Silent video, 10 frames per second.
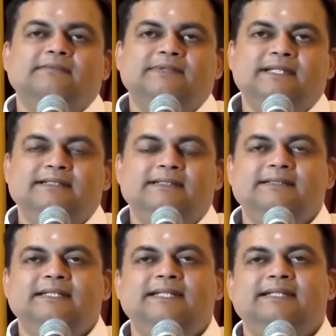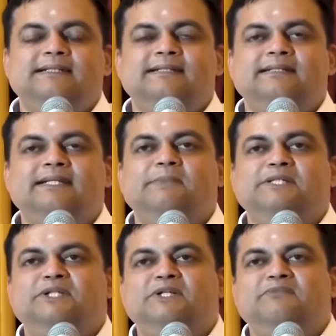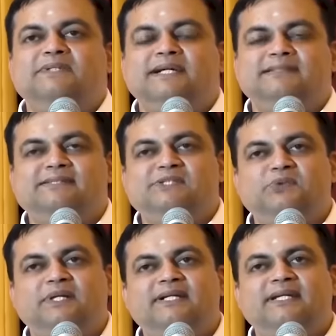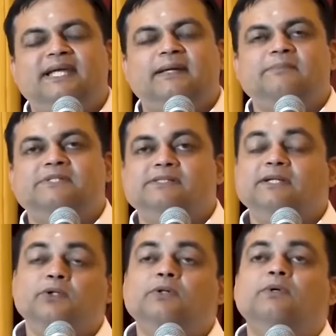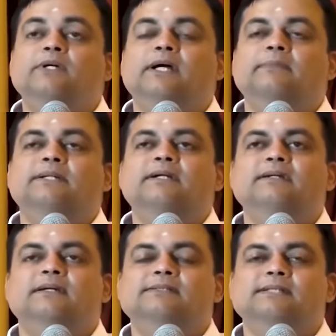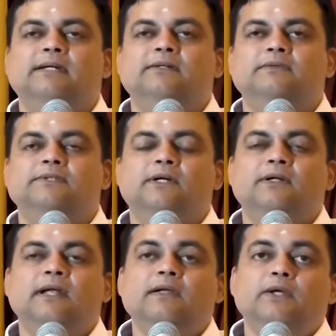when the mother of the other student came, she said, you know what happened in Cyclone Hall?